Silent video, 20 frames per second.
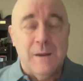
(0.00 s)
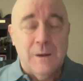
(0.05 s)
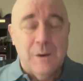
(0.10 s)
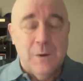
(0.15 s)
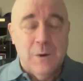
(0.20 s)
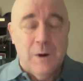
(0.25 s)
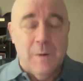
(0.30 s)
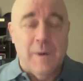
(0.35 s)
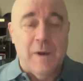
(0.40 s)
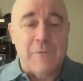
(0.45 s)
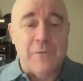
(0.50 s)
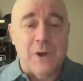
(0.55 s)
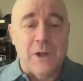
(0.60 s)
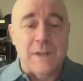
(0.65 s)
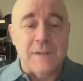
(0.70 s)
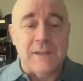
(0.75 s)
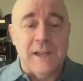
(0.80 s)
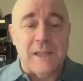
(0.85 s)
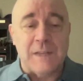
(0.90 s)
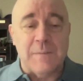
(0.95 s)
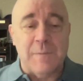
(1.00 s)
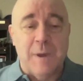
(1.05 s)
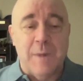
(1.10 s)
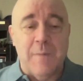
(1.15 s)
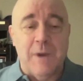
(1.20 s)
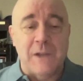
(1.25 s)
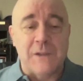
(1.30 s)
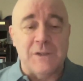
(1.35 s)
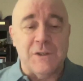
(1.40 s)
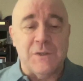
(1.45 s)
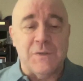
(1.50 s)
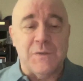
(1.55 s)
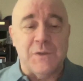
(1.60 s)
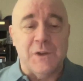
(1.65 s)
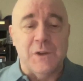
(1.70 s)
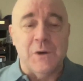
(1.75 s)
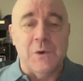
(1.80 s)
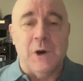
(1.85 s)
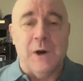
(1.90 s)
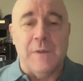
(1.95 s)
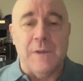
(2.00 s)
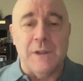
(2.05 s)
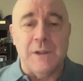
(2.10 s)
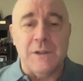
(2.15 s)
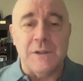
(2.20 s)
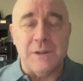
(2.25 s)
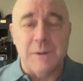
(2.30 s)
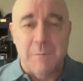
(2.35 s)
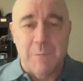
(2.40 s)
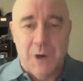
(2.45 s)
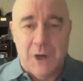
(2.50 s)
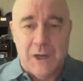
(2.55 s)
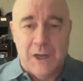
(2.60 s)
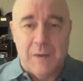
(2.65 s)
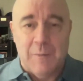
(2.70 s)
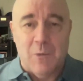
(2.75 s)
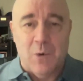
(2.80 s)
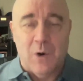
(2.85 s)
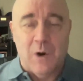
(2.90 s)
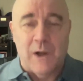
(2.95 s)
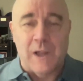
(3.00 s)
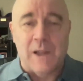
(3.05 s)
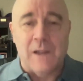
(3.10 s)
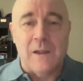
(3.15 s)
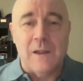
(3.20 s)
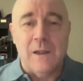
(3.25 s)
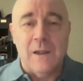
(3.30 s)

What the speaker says: Well, my friends, that's my message for you on this Monday morning.